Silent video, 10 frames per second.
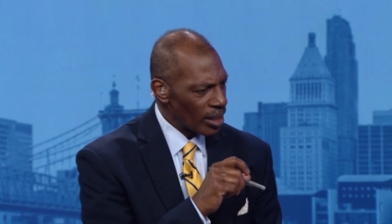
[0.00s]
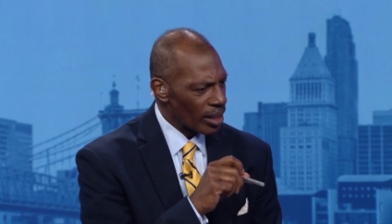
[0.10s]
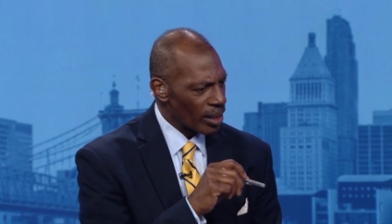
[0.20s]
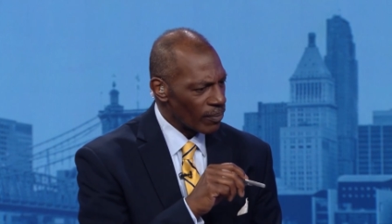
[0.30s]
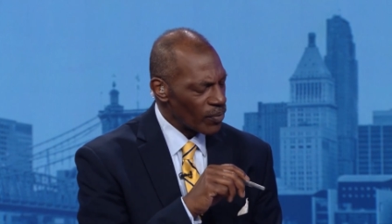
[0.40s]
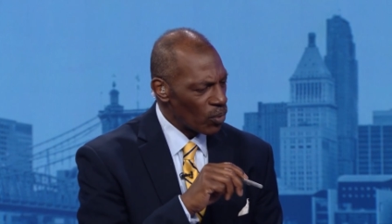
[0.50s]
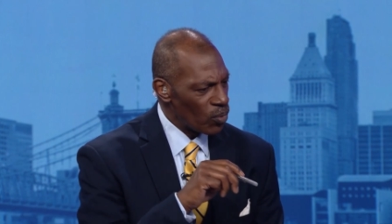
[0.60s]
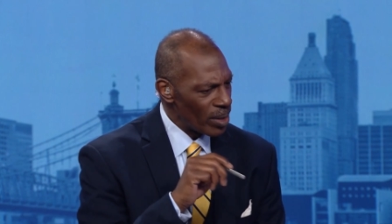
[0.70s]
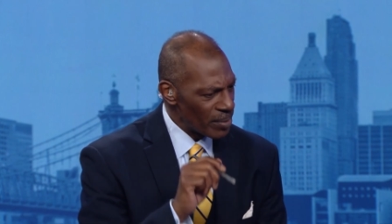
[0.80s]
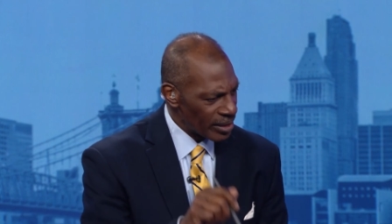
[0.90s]
um,
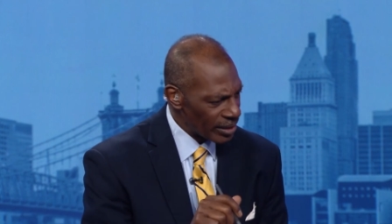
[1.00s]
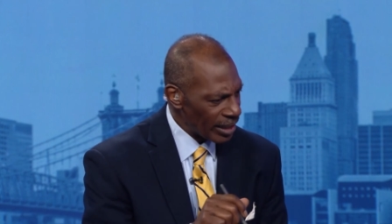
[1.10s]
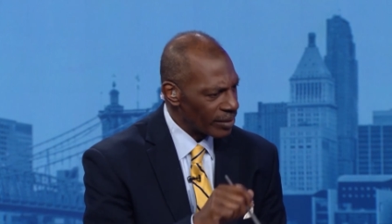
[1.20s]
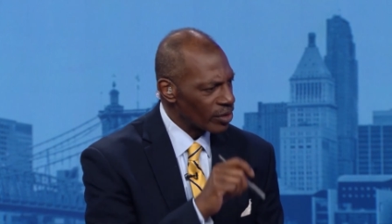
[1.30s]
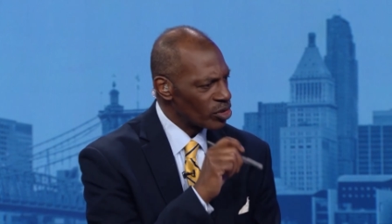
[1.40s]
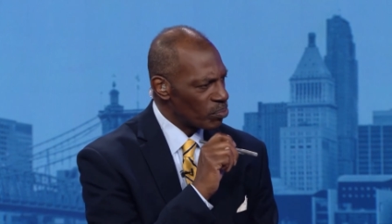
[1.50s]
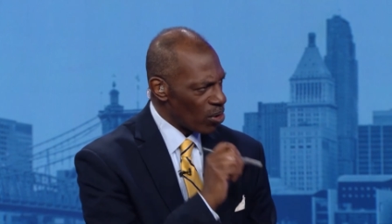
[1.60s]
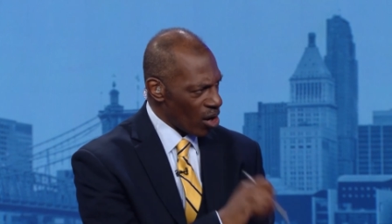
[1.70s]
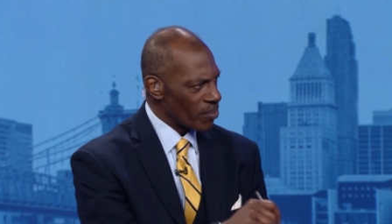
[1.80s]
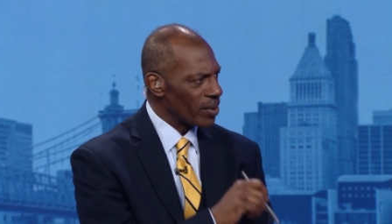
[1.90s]
women in the
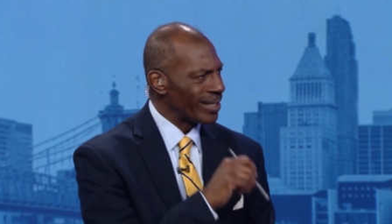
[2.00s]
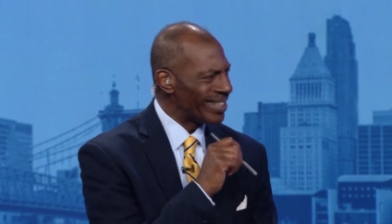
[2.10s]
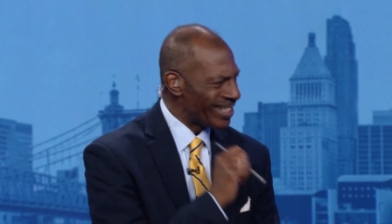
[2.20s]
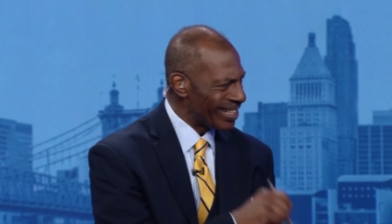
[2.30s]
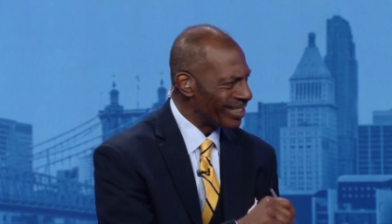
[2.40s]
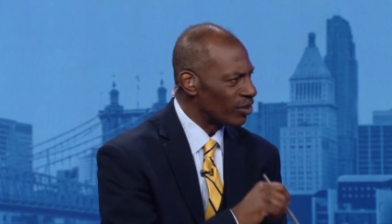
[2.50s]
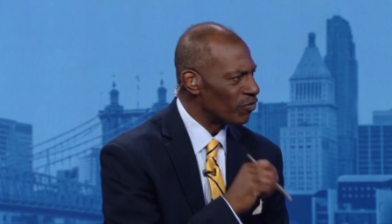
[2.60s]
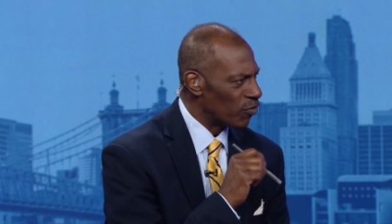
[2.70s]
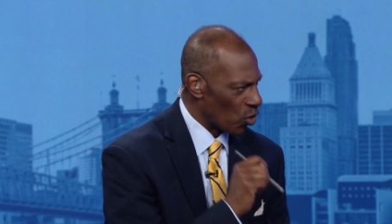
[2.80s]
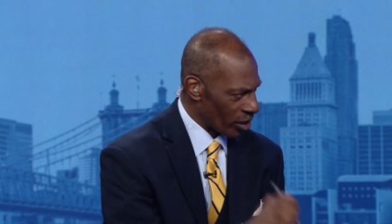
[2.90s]
department need a
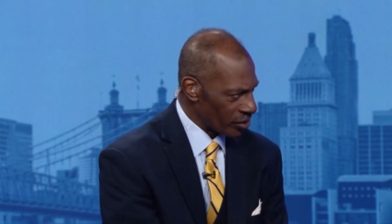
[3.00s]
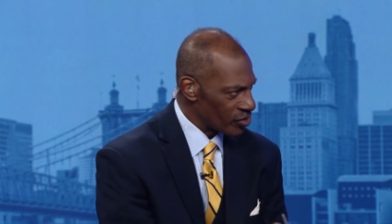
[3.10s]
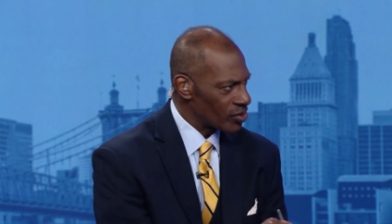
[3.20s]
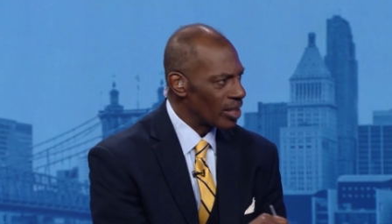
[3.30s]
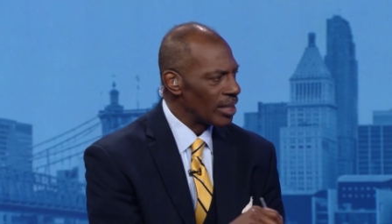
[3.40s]
voice.